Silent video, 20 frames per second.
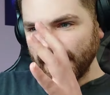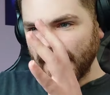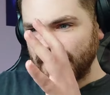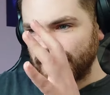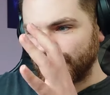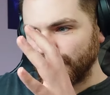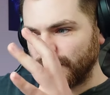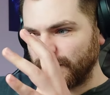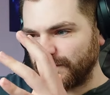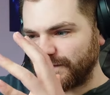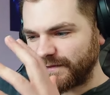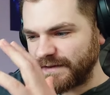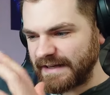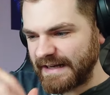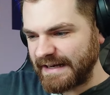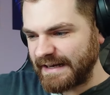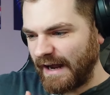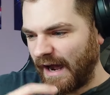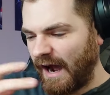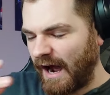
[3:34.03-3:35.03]
and sort of
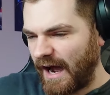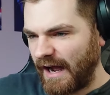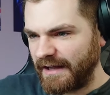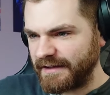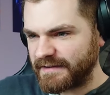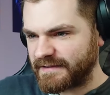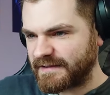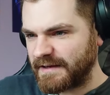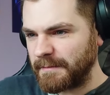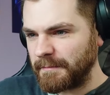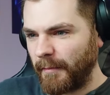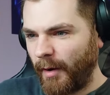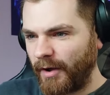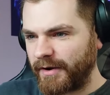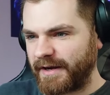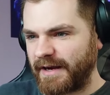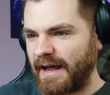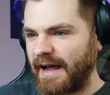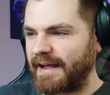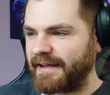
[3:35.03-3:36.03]
enhanced and
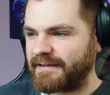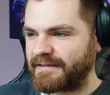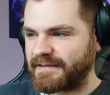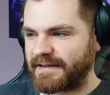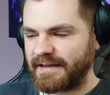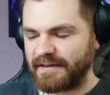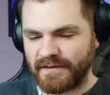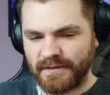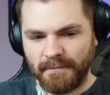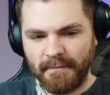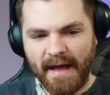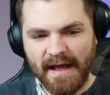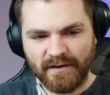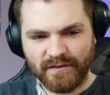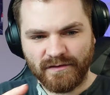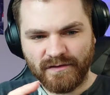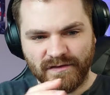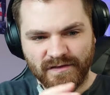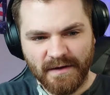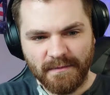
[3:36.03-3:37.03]
modernized it to
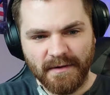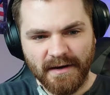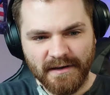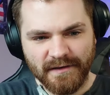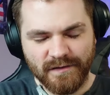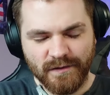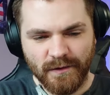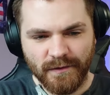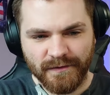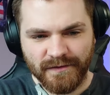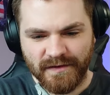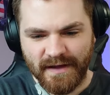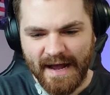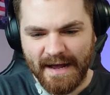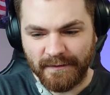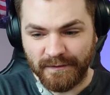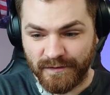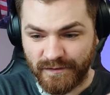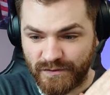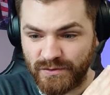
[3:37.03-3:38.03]
match similar sort of
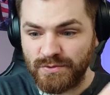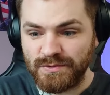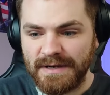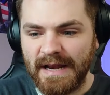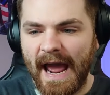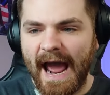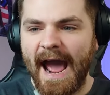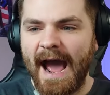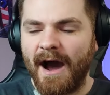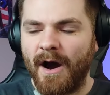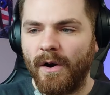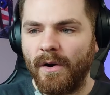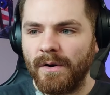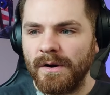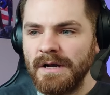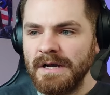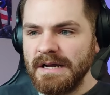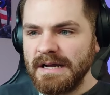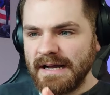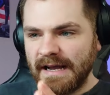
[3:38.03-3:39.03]
sounds to
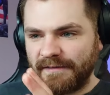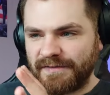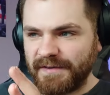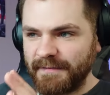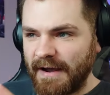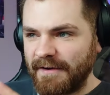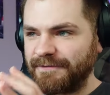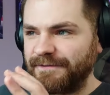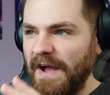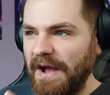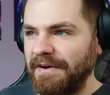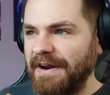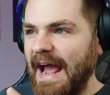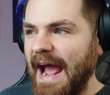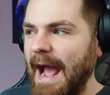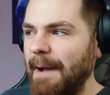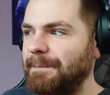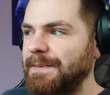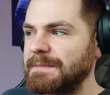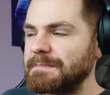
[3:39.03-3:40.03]
now. Have somehow found a
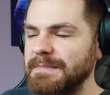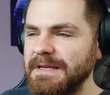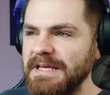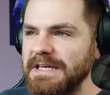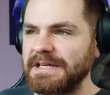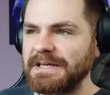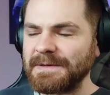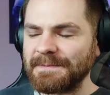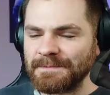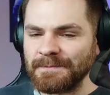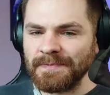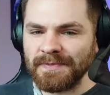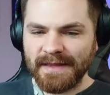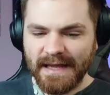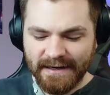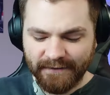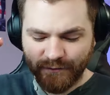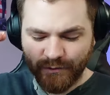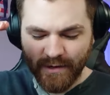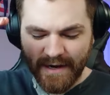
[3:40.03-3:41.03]
happy medium
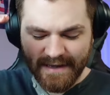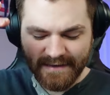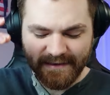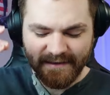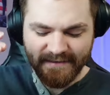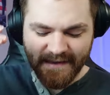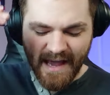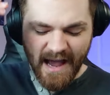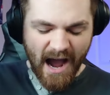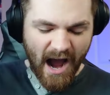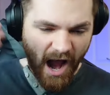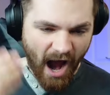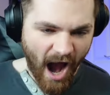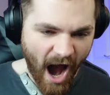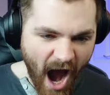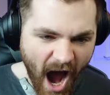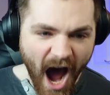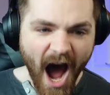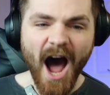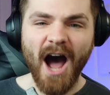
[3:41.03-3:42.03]
and have created this
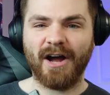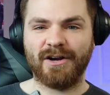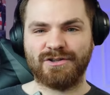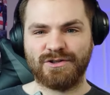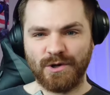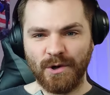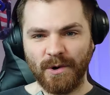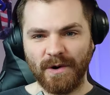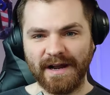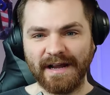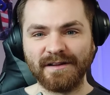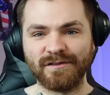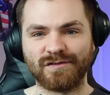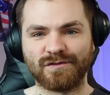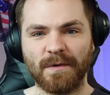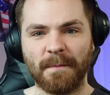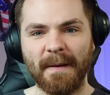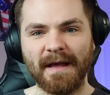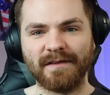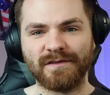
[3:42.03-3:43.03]
hardcore
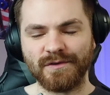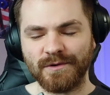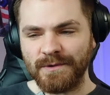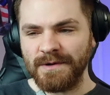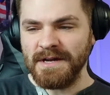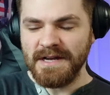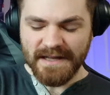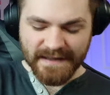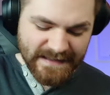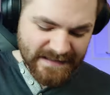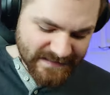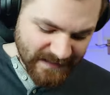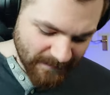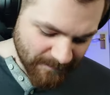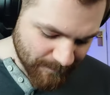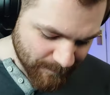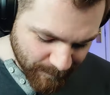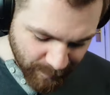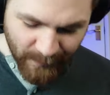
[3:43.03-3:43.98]
instrumental. These are